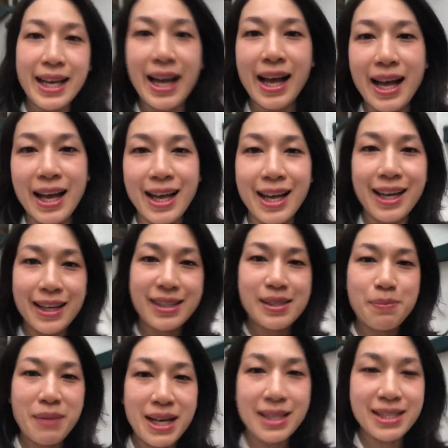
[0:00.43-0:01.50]
hi
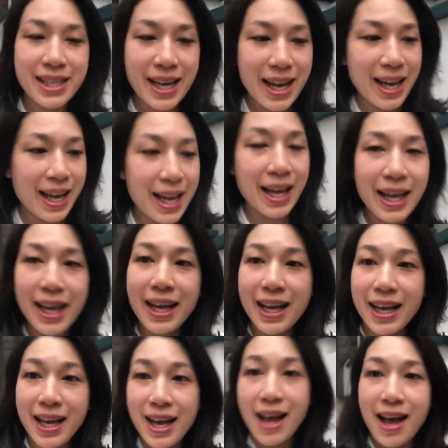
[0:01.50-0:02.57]
it's Monday
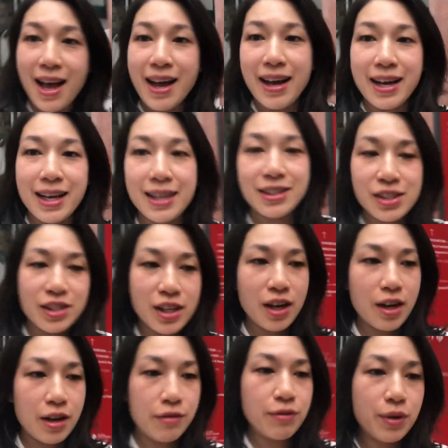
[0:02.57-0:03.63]
I just
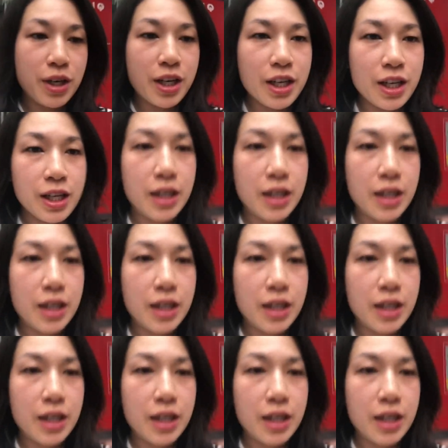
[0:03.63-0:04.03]
got off work